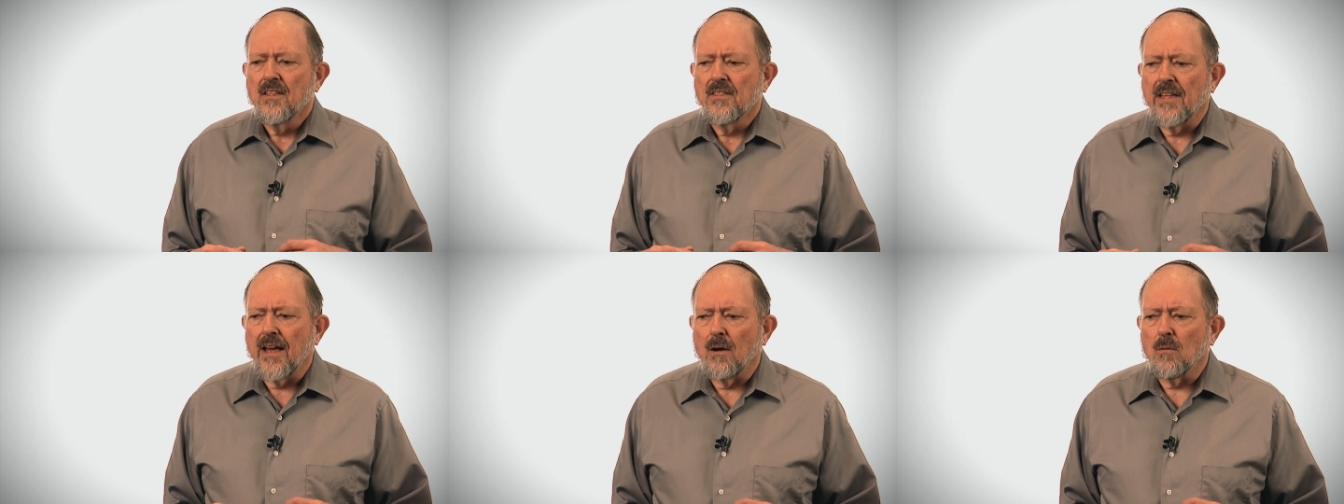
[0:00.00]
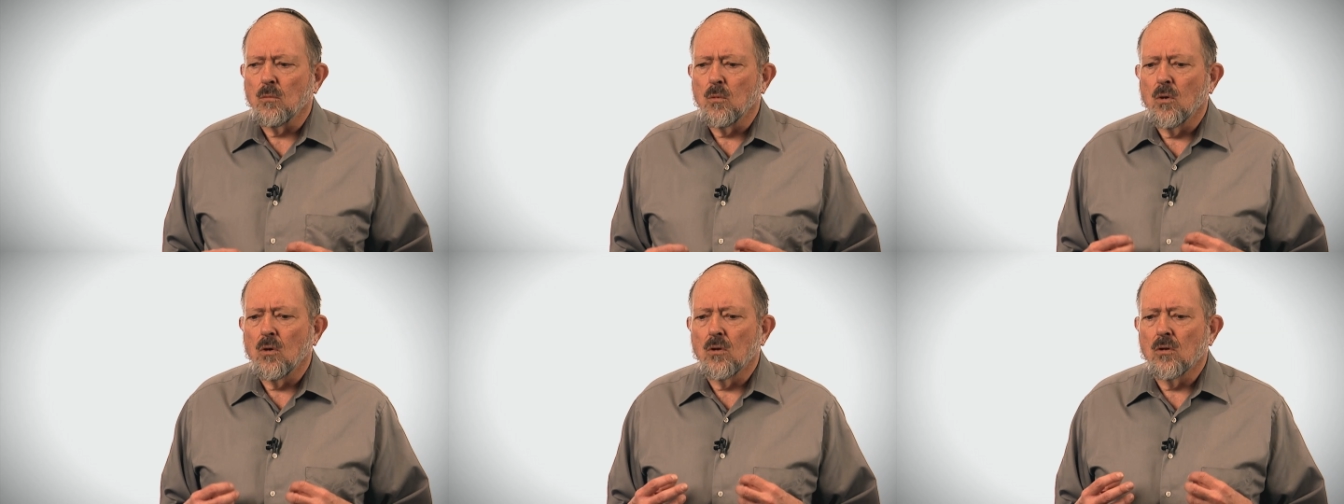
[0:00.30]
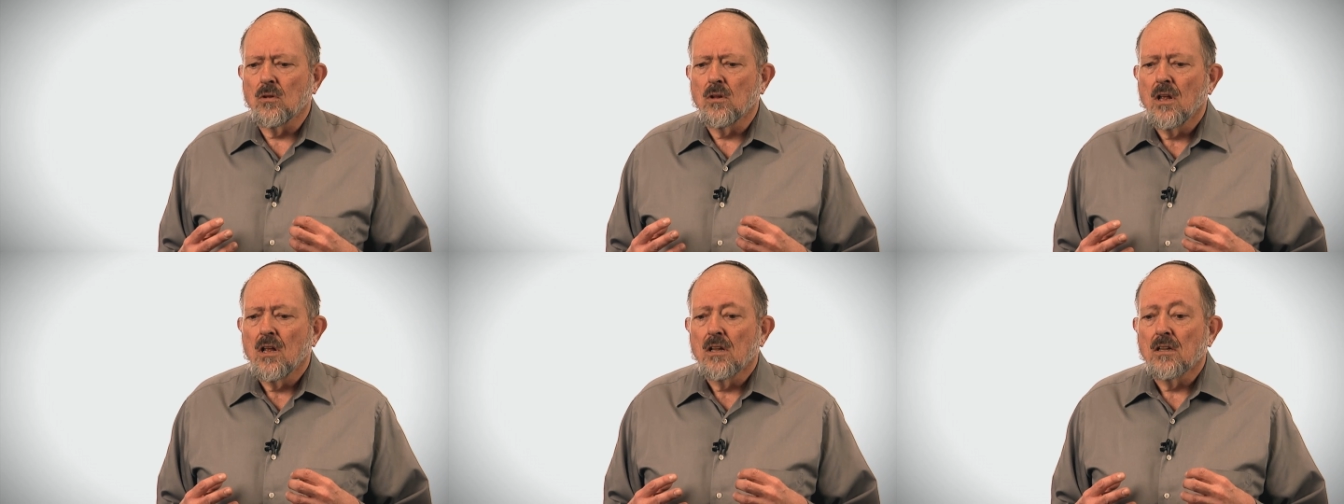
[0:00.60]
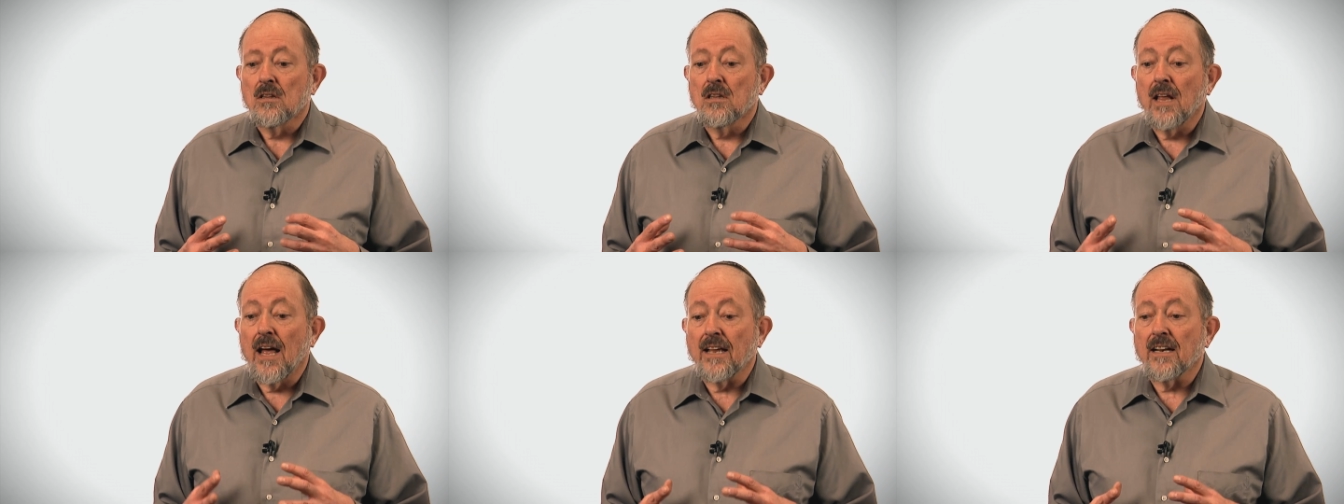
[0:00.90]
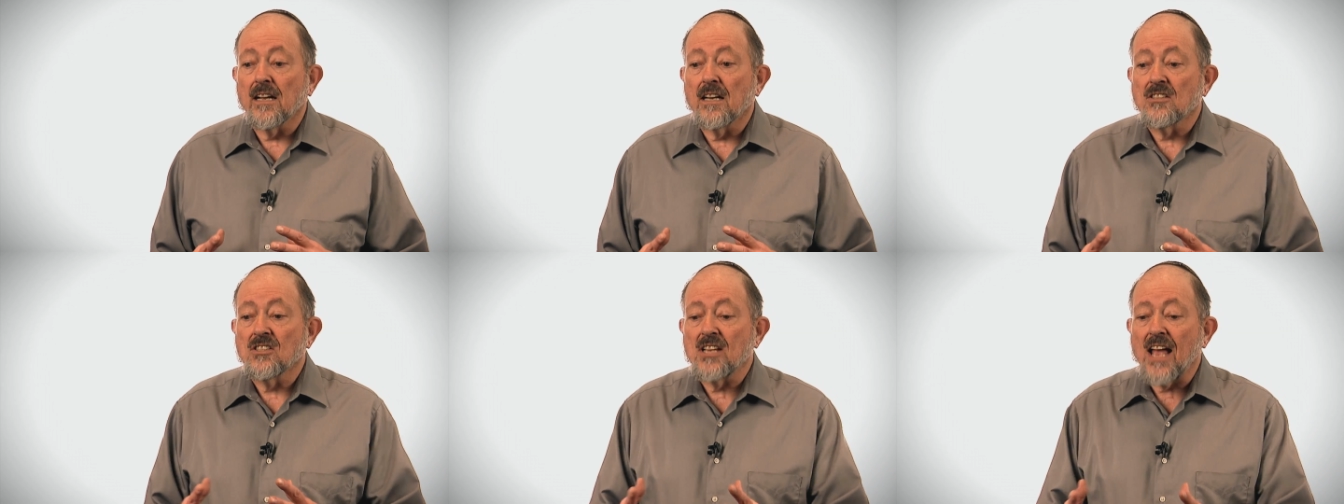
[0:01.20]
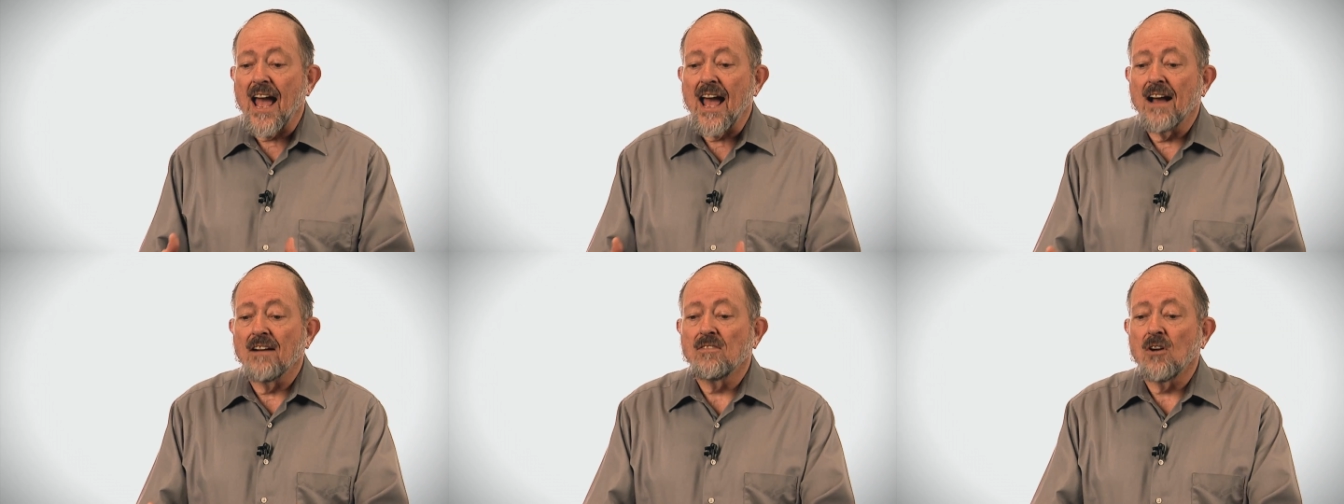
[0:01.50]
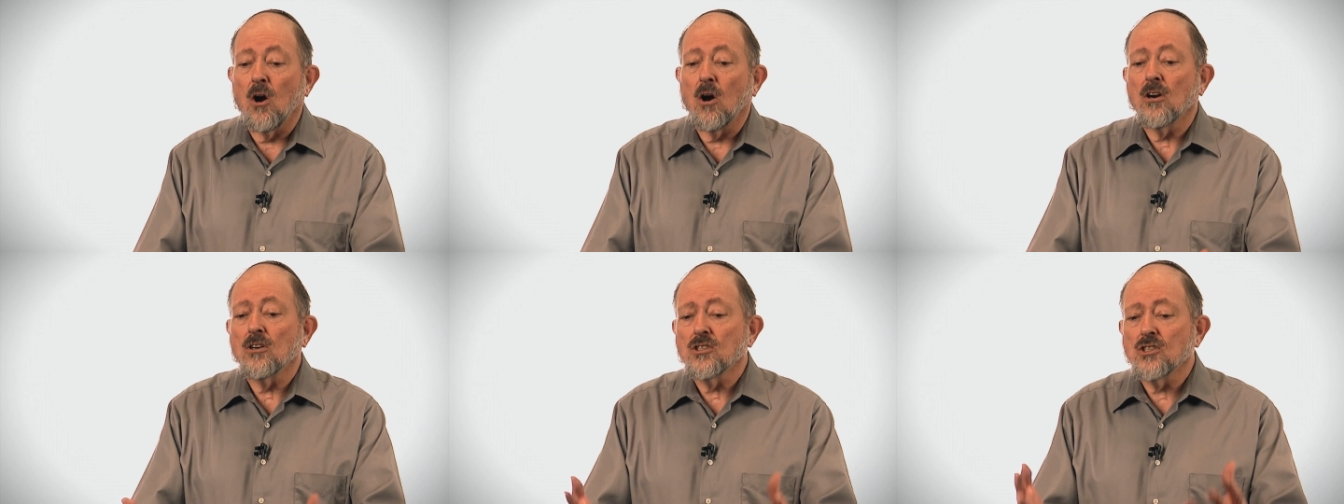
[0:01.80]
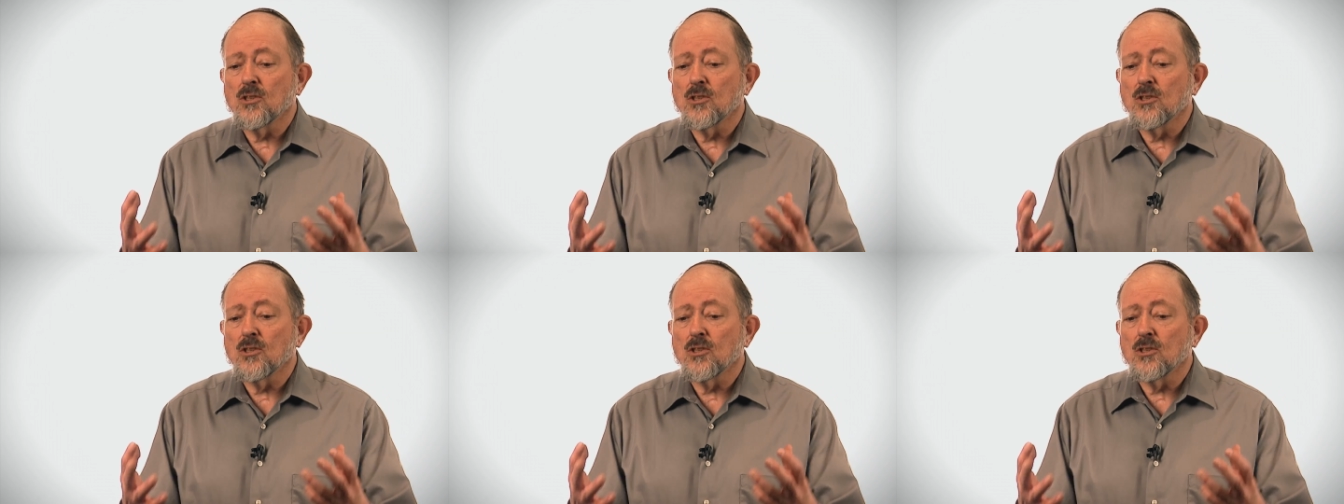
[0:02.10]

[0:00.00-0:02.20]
that will let us have our